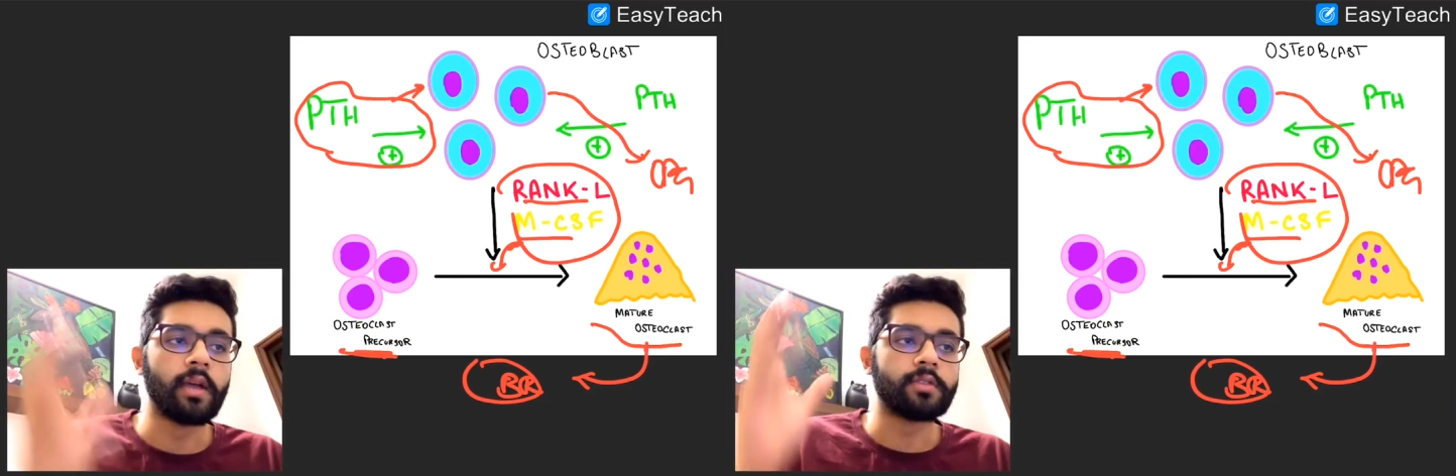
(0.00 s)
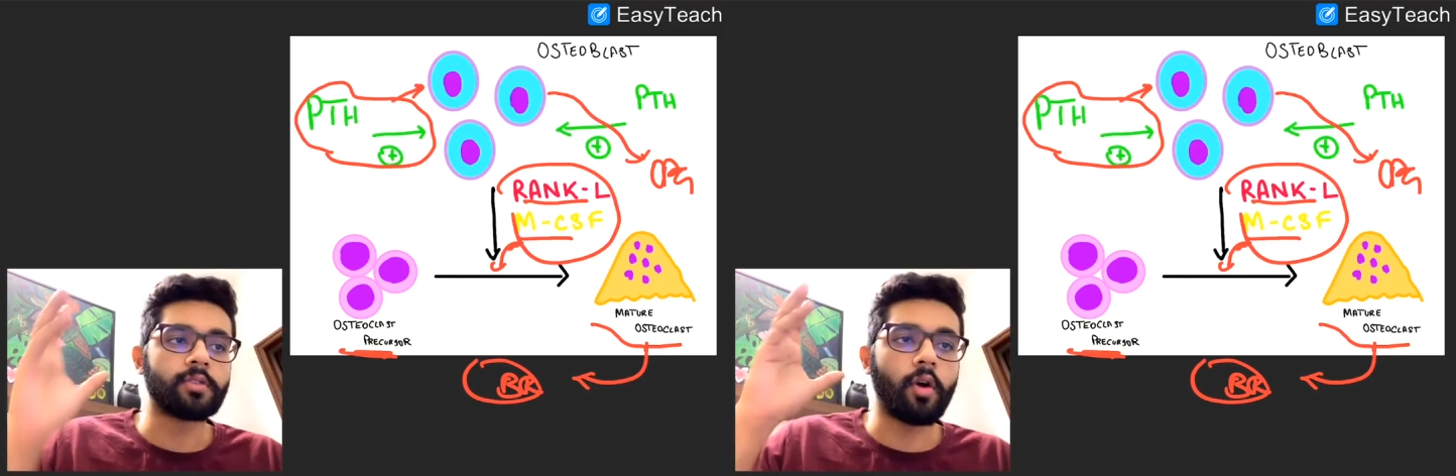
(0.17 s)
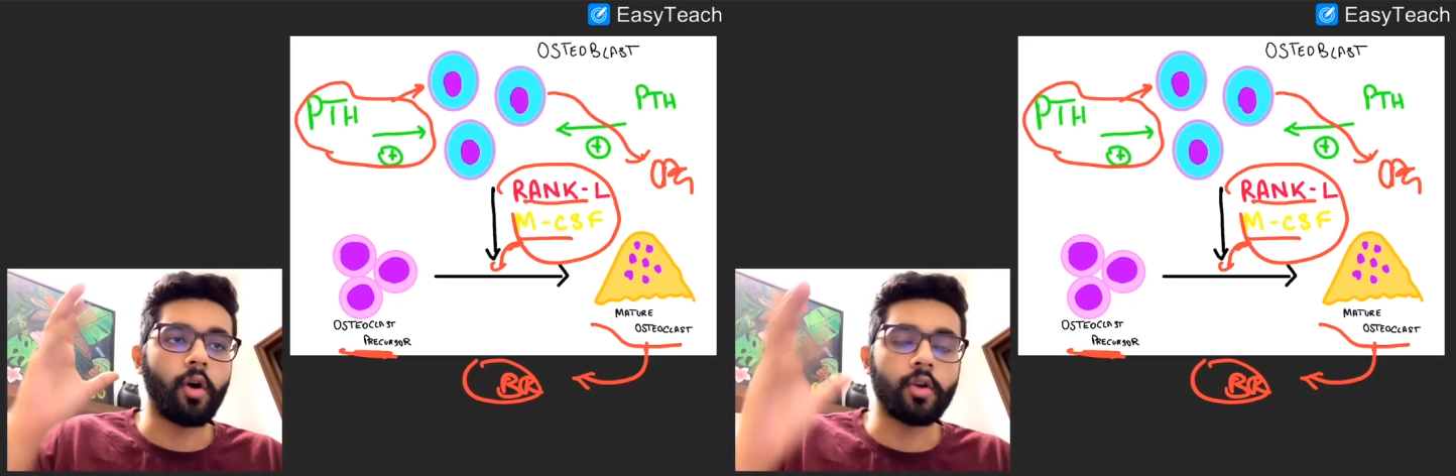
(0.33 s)

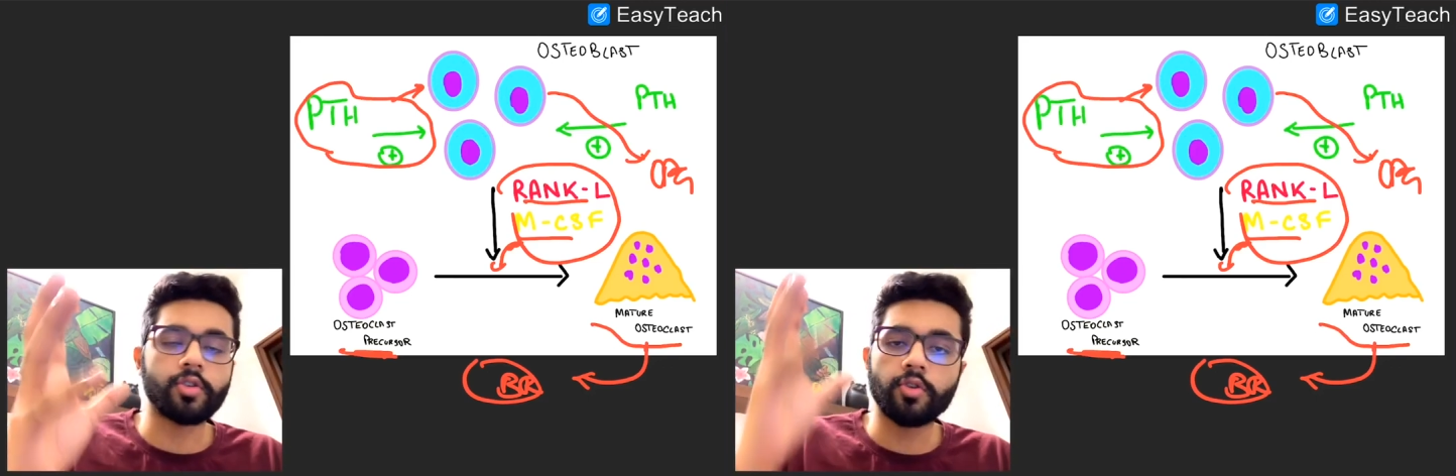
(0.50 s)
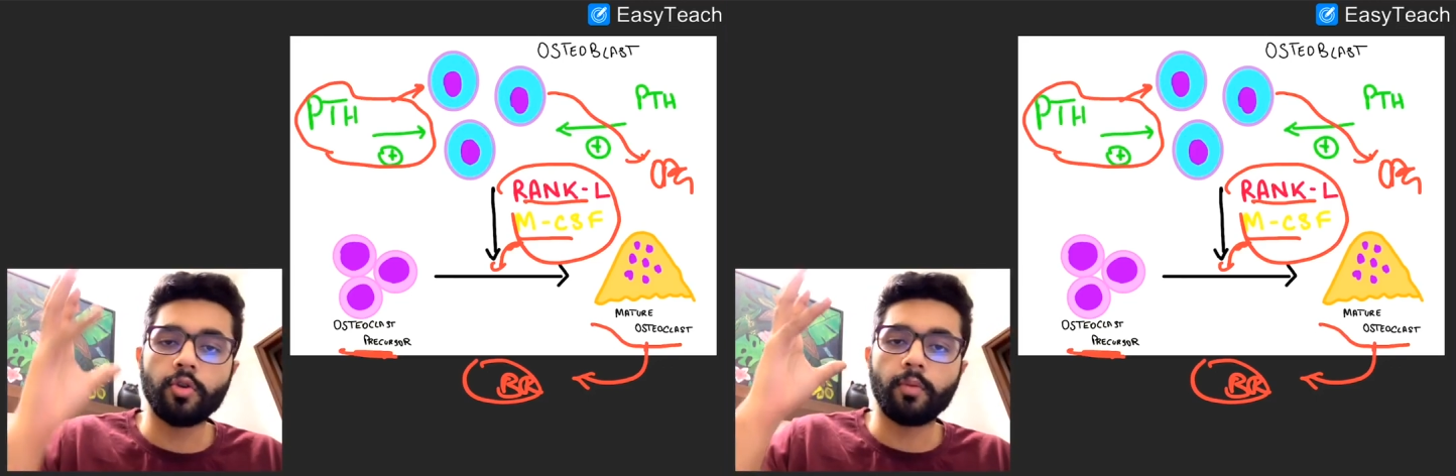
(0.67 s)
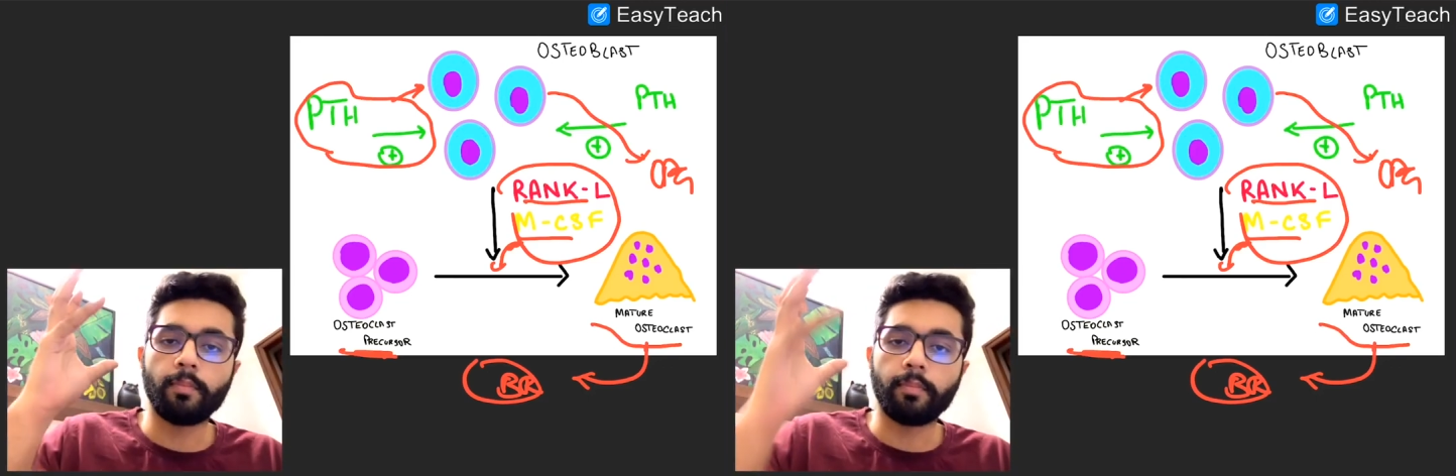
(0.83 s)
So
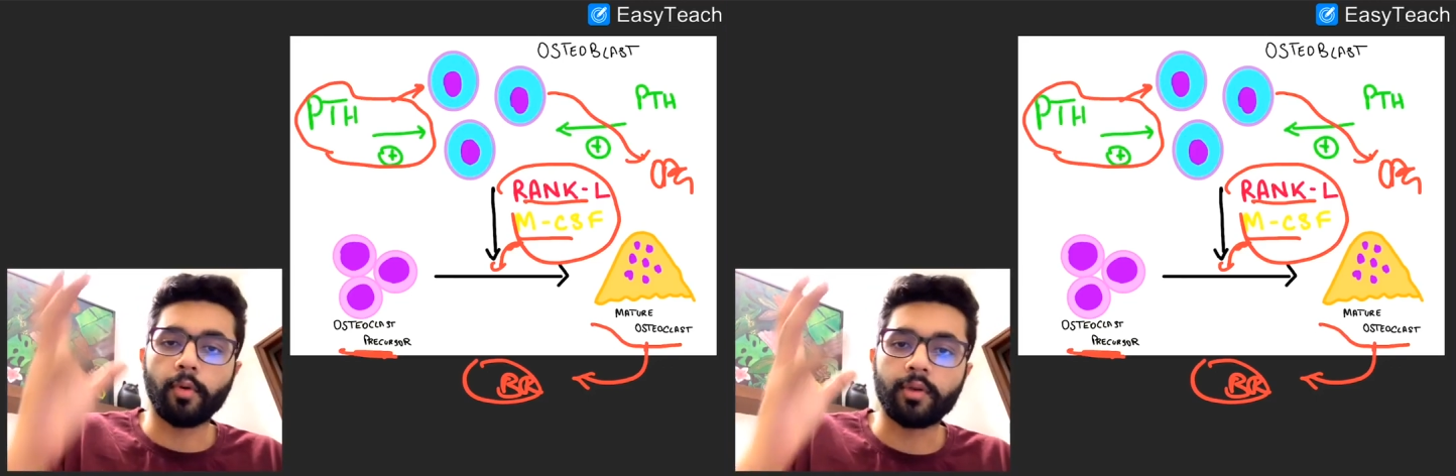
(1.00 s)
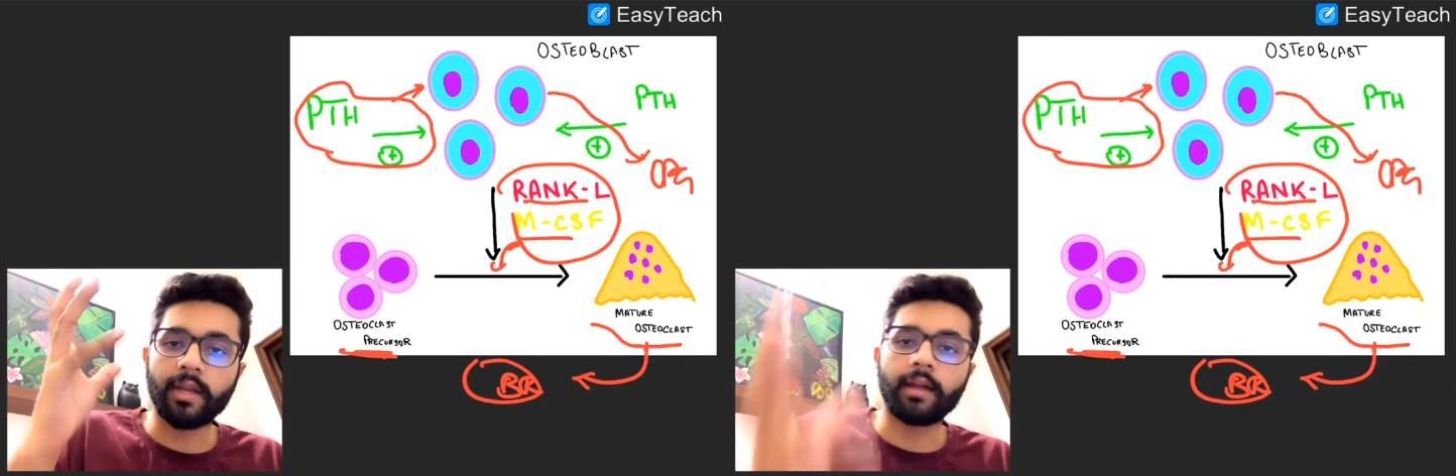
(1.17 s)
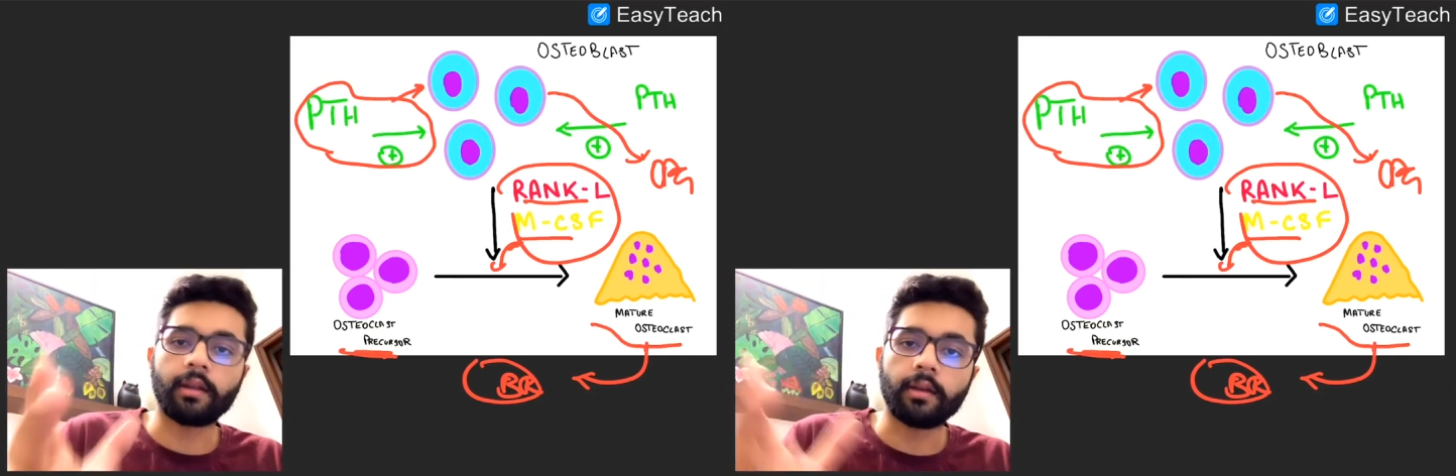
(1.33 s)

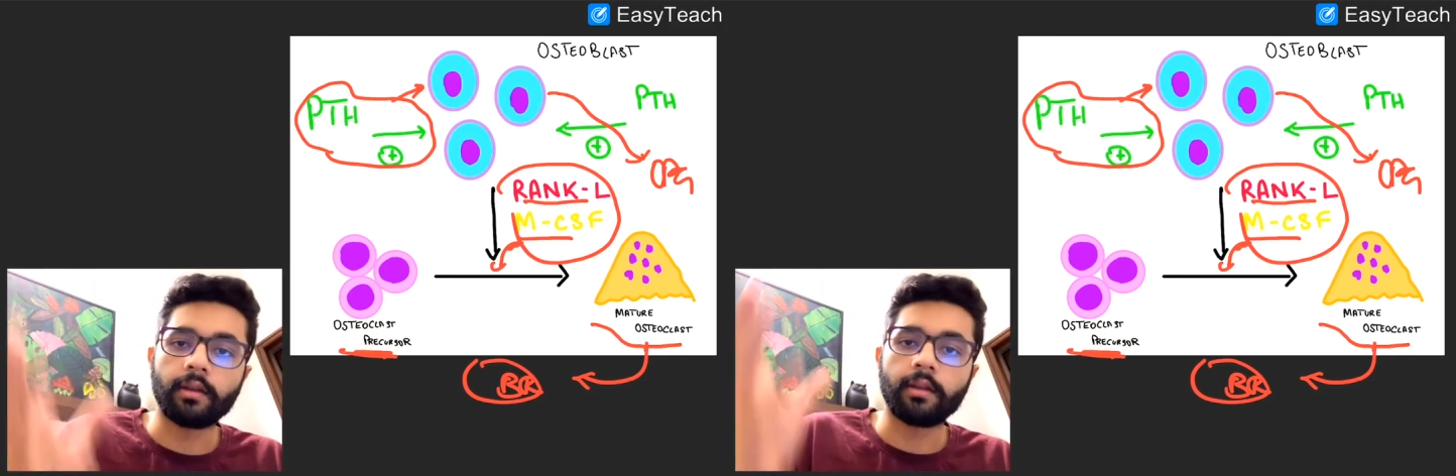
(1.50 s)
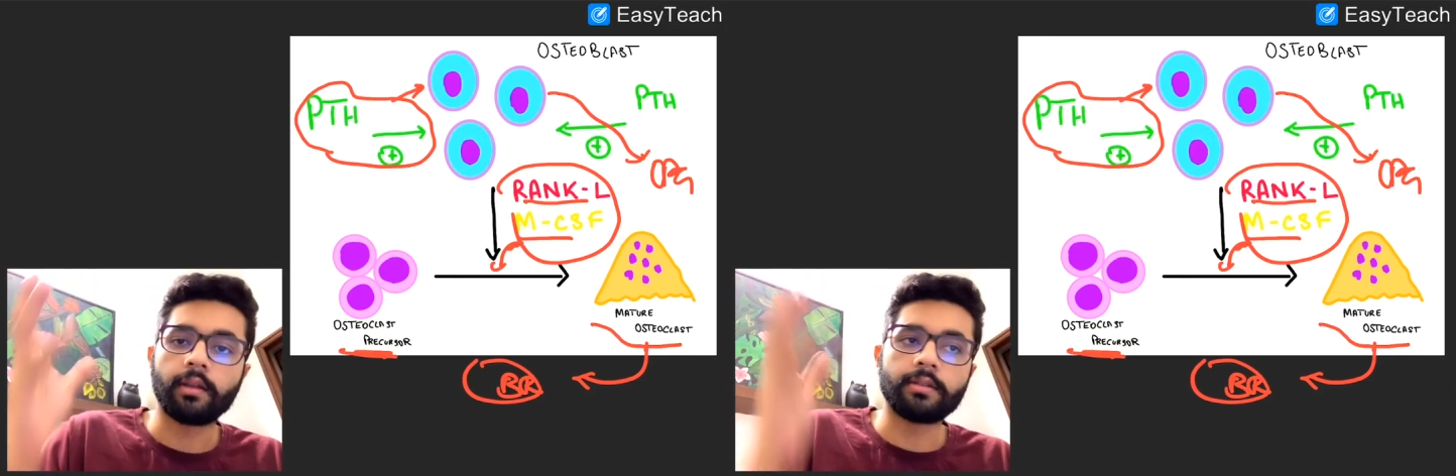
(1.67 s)
osteoprotegrin